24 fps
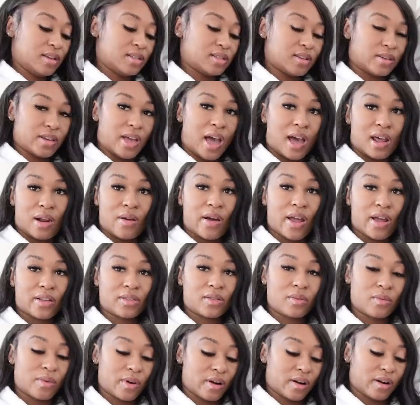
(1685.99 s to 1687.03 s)
So y'all don't have
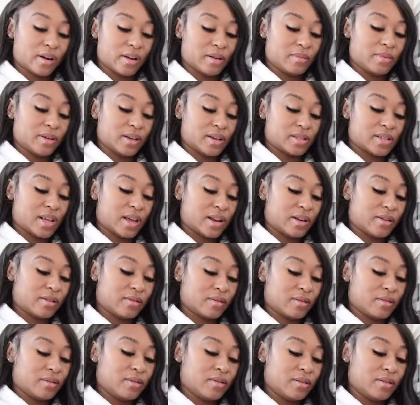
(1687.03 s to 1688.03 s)
to worry because I know